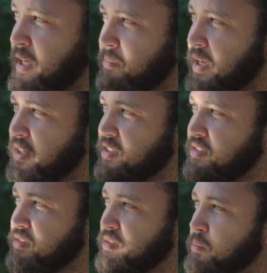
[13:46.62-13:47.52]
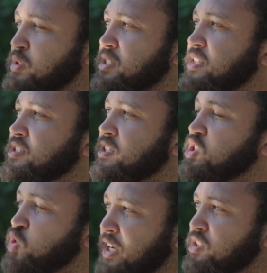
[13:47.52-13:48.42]
mining presents an
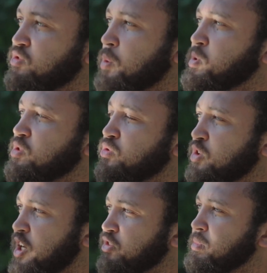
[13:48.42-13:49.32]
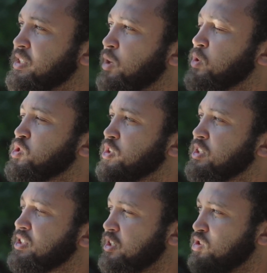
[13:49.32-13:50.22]
attractive option for a government that wants to
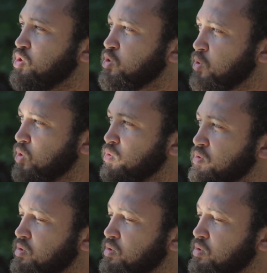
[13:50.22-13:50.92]
continue to grow,